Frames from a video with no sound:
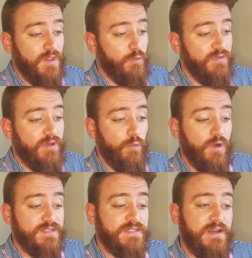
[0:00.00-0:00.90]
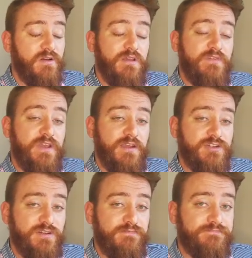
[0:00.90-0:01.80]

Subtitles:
within 1 standard deviation